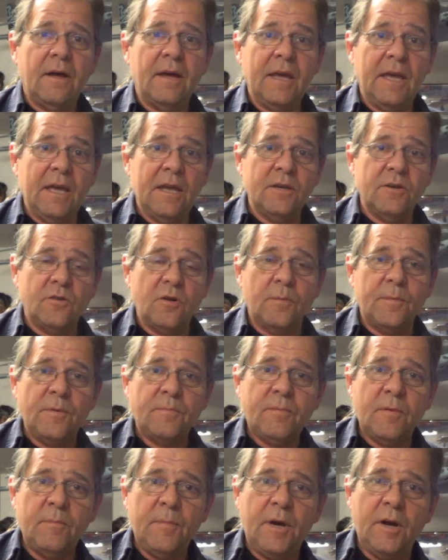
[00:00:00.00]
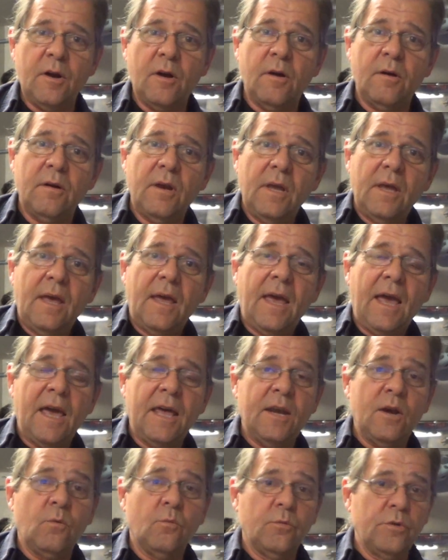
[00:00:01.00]
in Adobe Premiere,
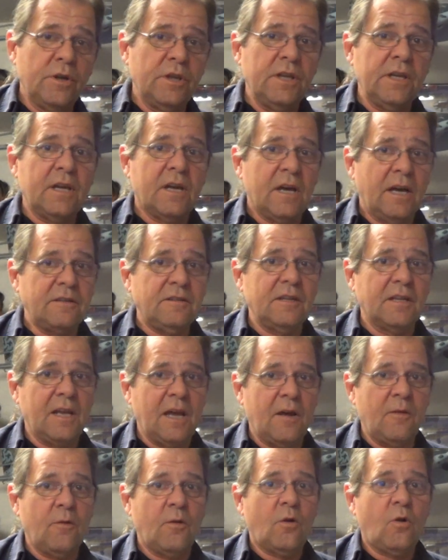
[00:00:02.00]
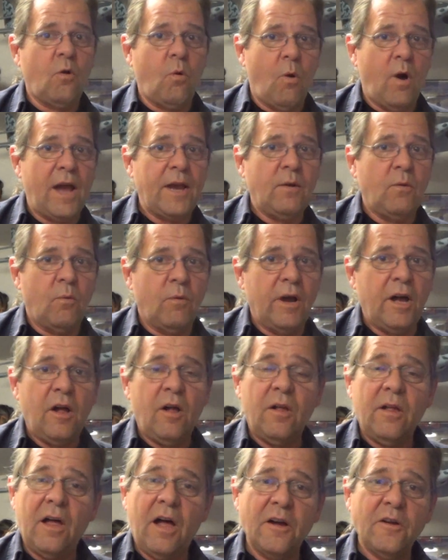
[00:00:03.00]
and it really cut together quite
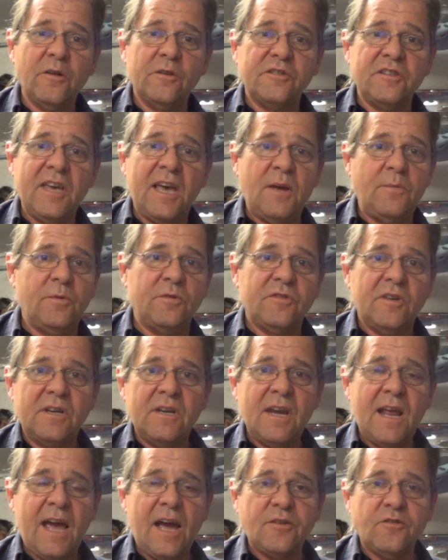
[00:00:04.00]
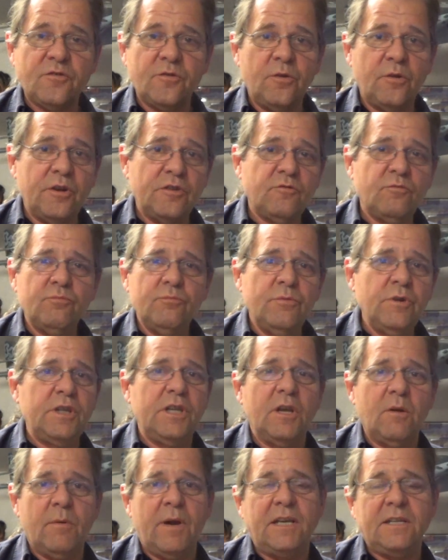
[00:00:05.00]
well. Uncle Ted was a natural. It's
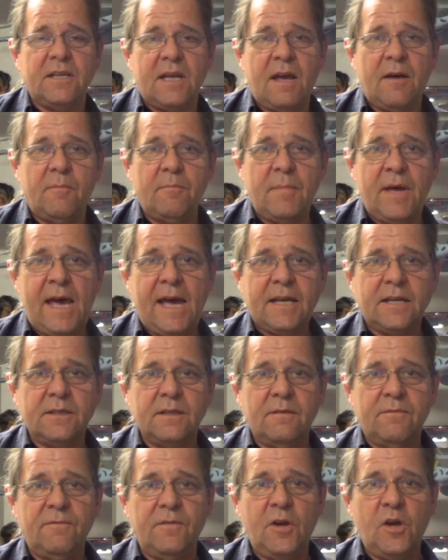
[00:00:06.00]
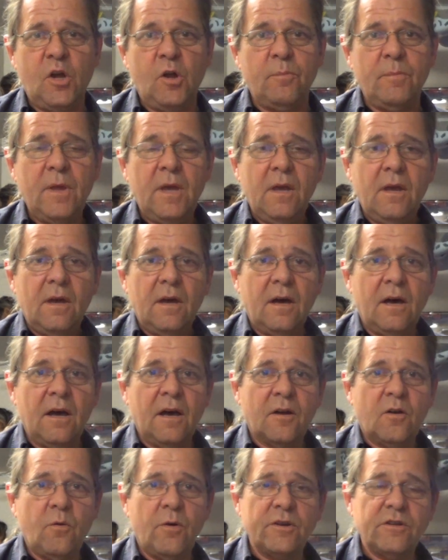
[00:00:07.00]
really great to have him back in the film.
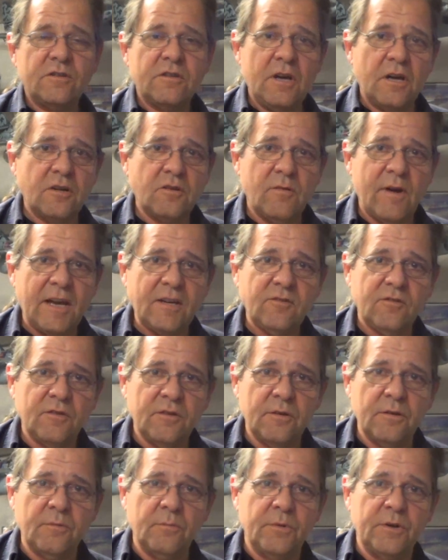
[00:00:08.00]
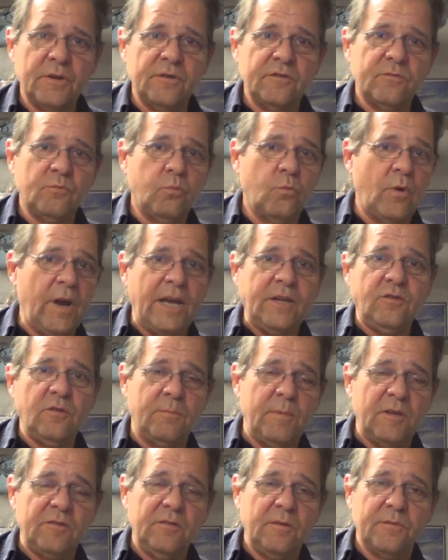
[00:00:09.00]
Of course, Doug Drexler was way
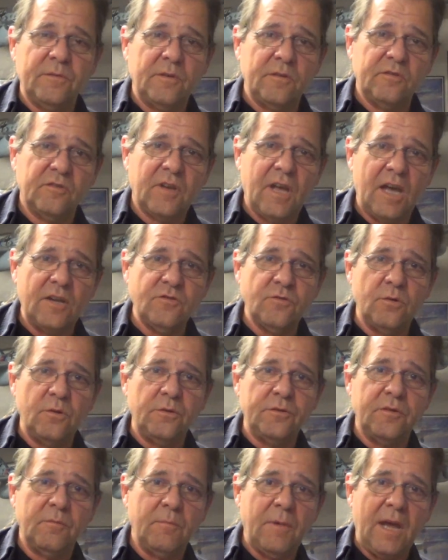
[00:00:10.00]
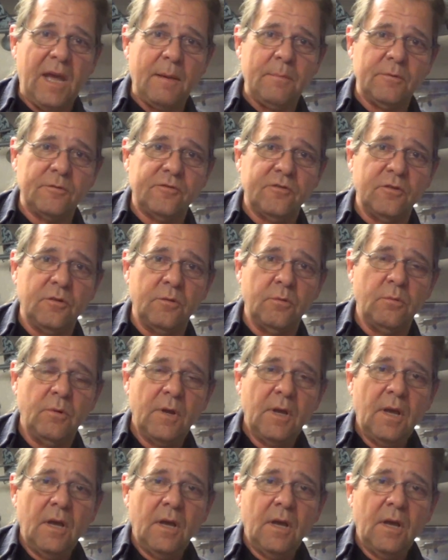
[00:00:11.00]
too busy with his schedule to be able to